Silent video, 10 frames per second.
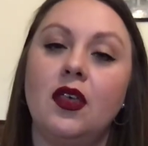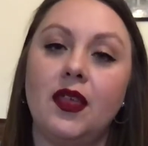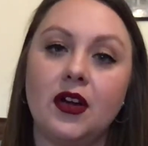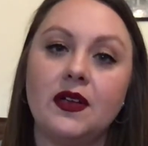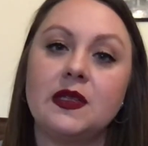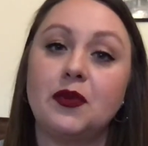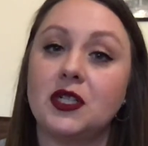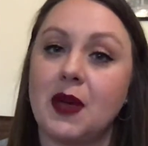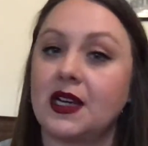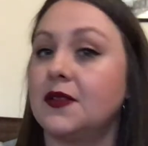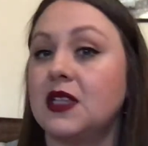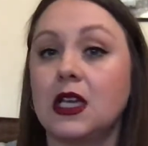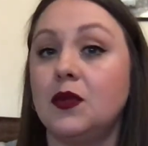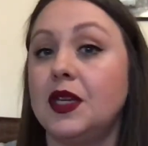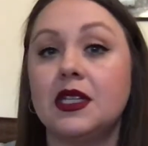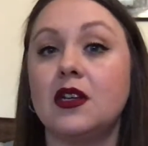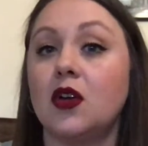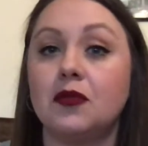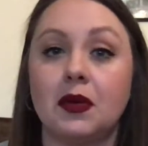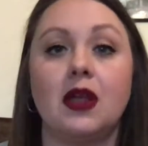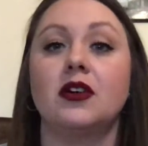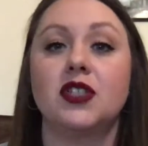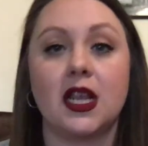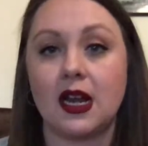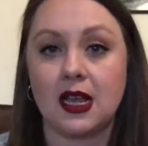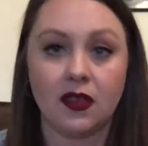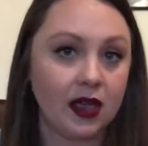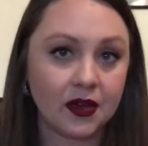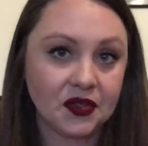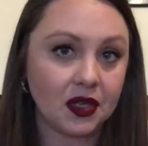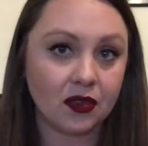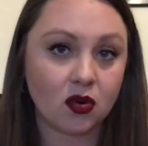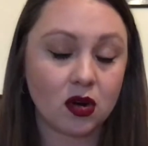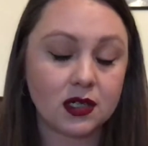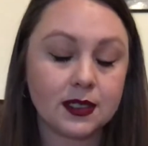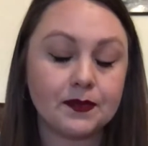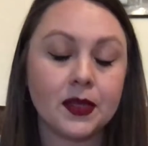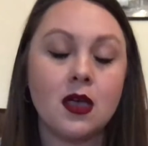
theories and perspectives that you need to know to be able to understand anything else in the course.